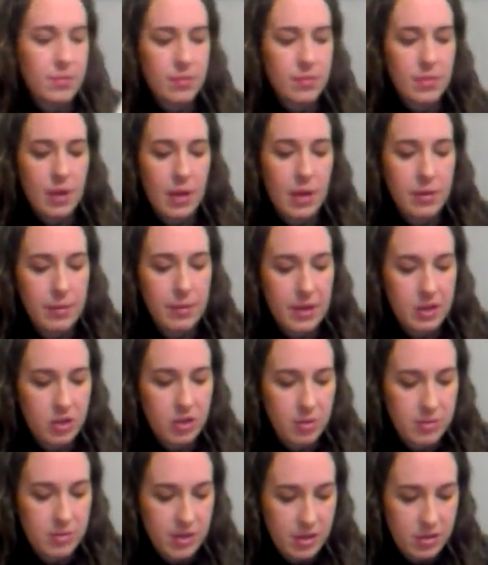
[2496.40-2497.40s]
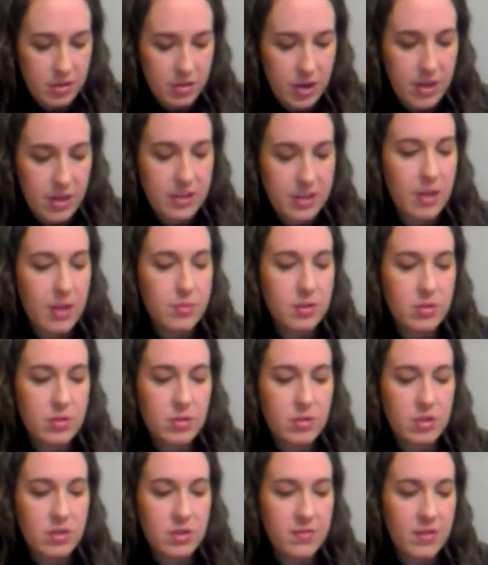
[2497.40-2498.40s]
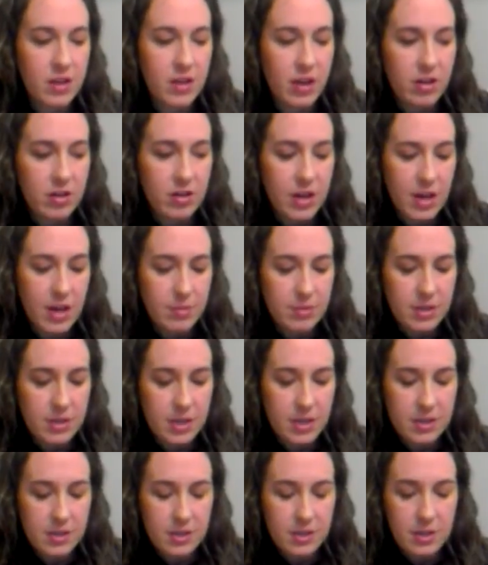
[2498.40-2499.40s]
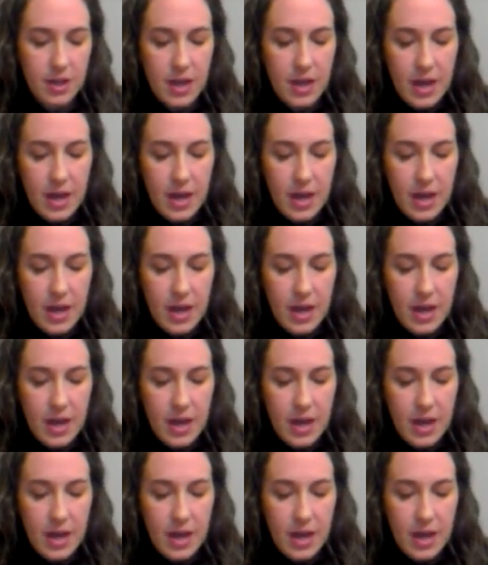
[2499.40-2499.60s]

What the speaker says: Let me make sure I'm saying this right. Step 2 is to fill out your names list.